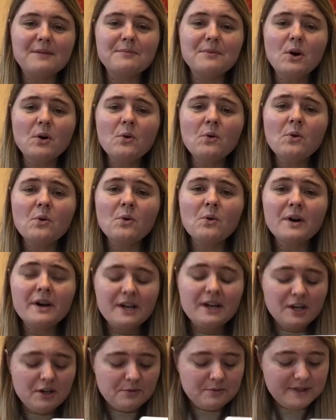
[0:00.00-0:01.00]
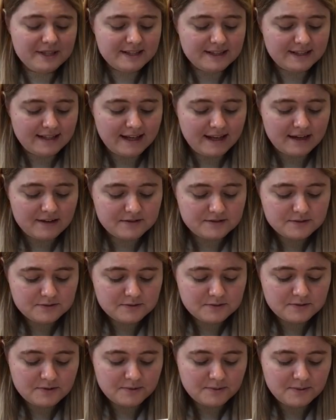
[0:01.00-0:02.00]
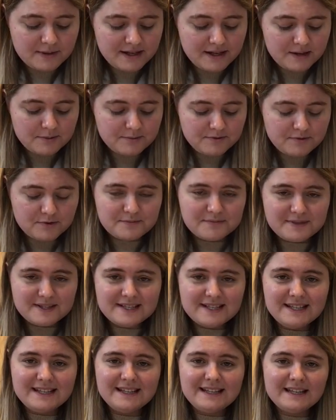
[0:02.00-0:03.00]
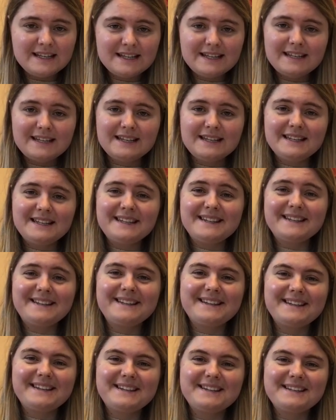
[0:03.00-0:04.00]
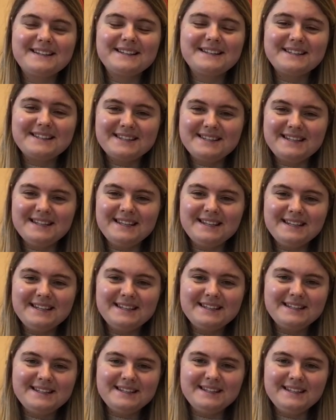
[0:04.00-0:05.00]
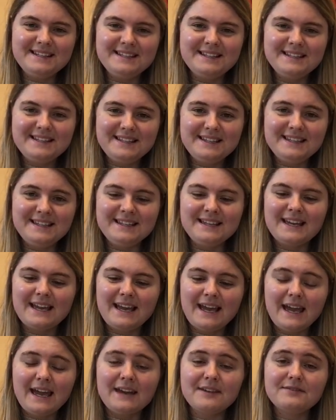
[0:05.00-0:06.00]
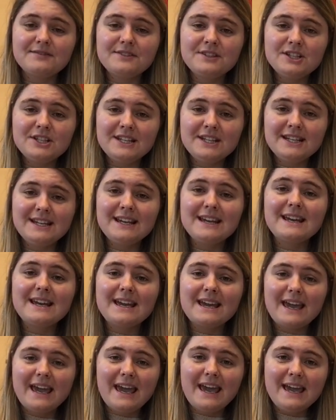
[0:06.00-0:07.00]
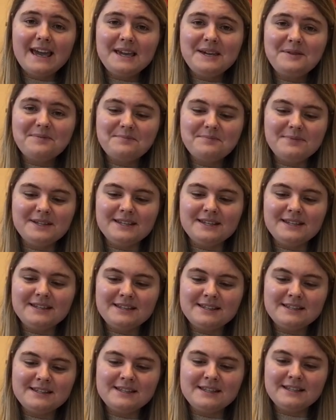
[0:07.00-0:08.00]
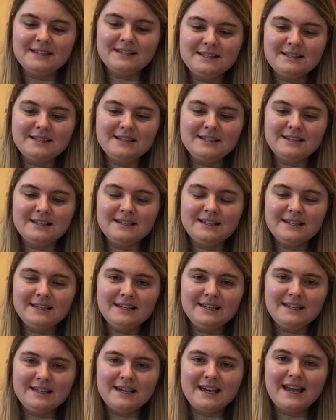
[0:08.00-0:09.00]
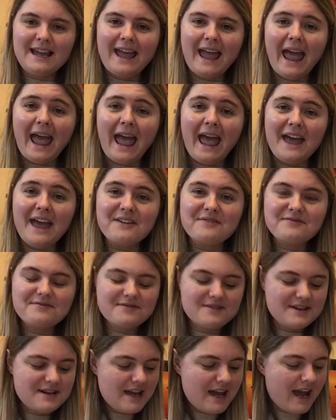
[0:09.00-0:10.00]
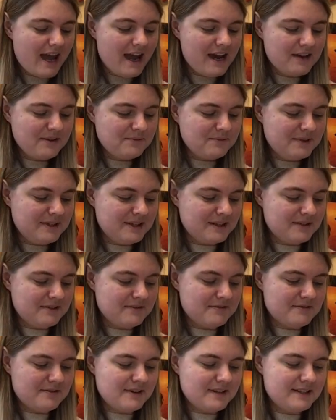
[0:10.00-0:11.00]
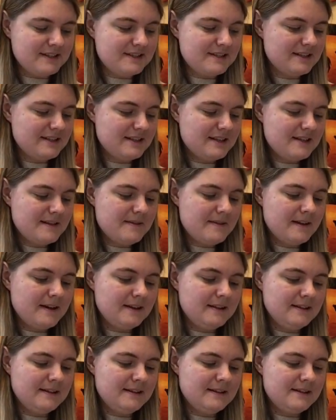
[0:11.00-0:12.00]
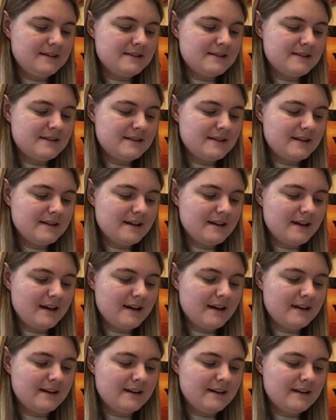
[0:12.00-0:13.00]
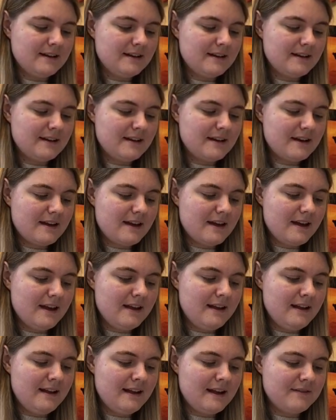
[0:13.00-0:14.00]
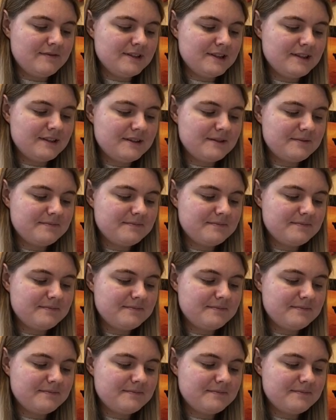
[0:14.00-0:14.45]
or we can count all the way up from C, C, D, E, F, G, A, B, C, D, E, F. And we can write that it is an 11th.